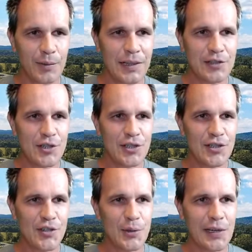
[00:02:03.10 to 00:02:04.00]

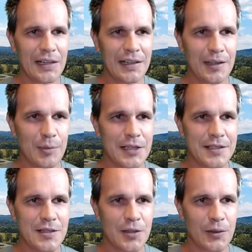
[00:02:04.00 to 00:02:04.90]
introduce you in a little bit.
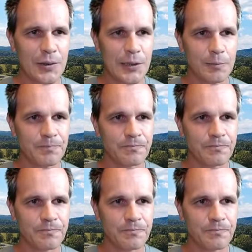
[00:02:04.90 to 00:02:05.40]
So,